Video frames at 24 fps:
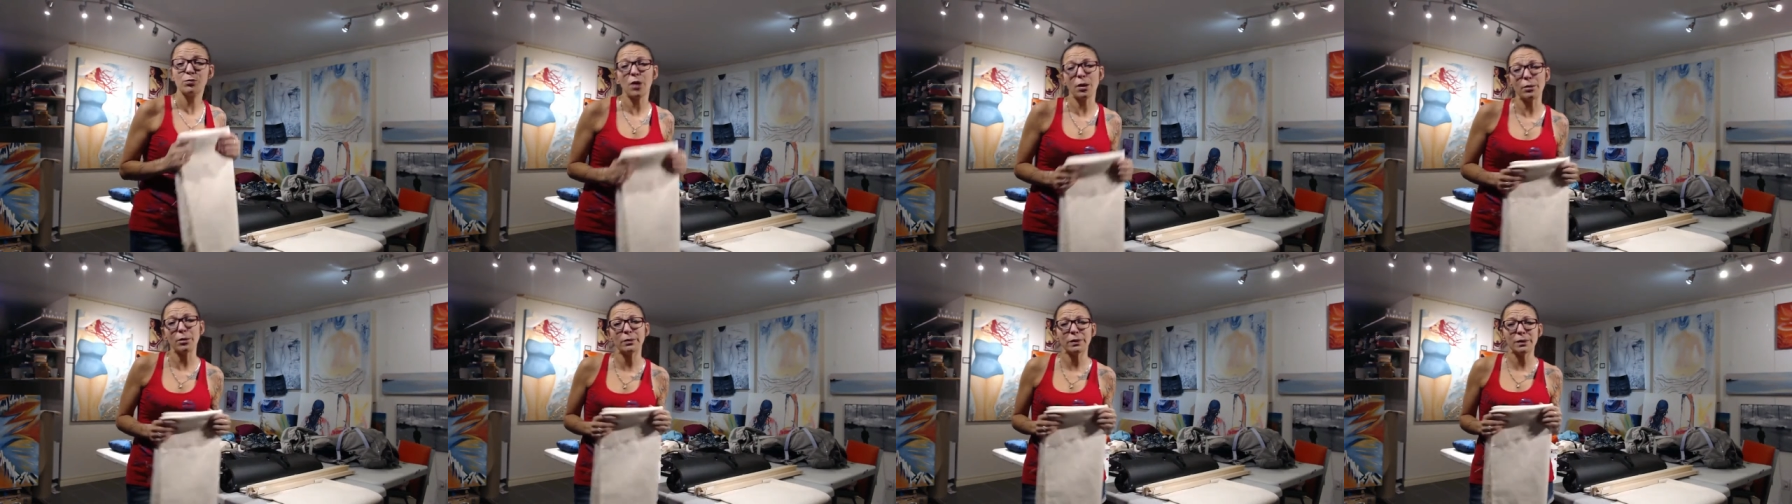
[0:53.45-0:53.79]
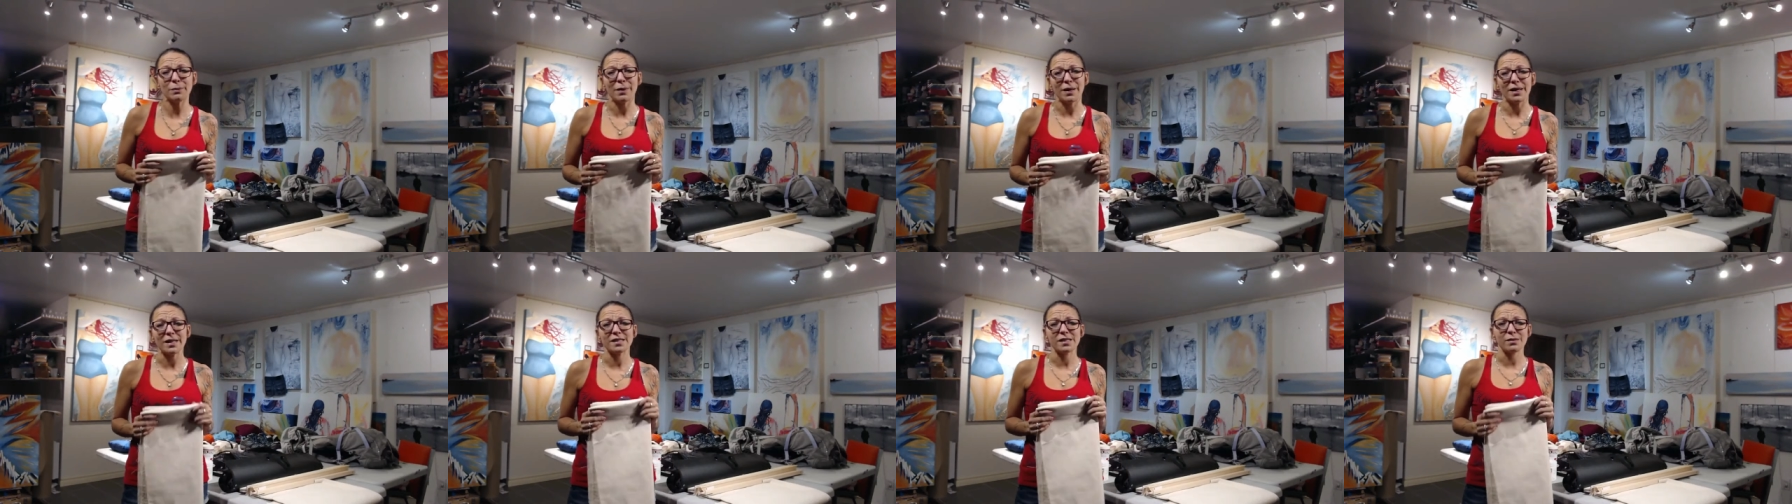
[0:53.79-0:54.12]
I can
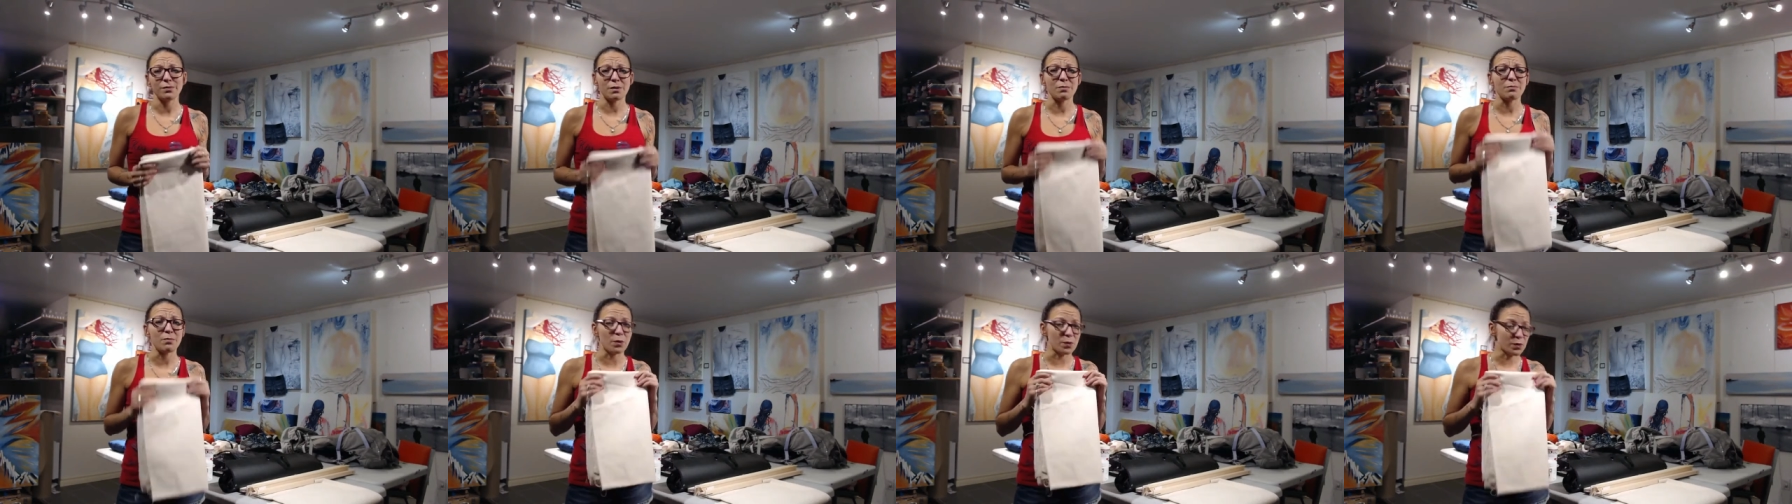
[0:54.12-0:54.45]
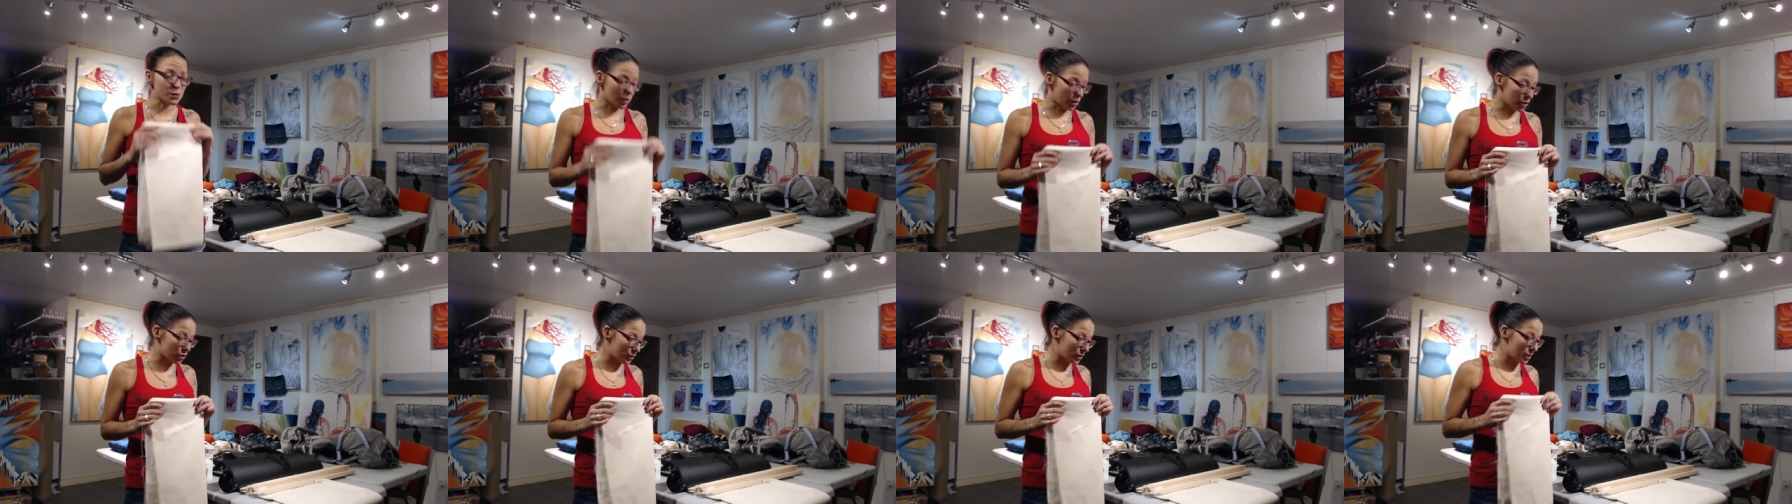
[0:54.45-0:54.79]
probably buy some in
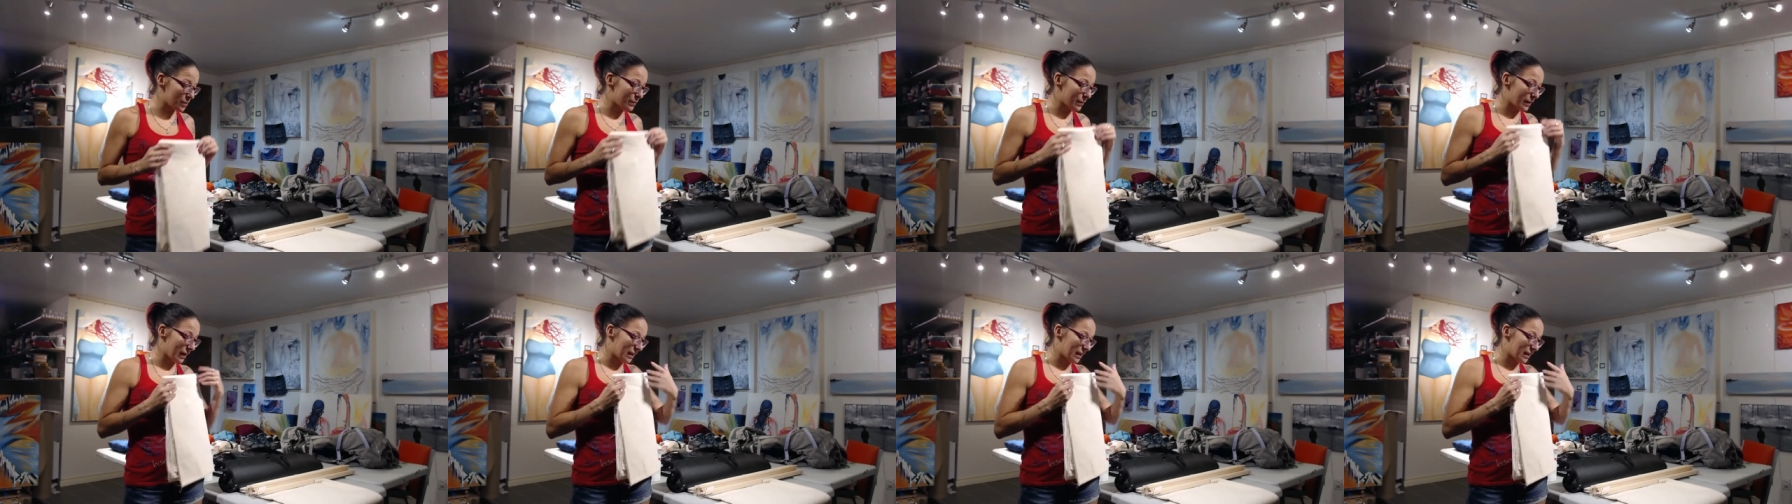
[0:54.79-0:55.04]
most countries,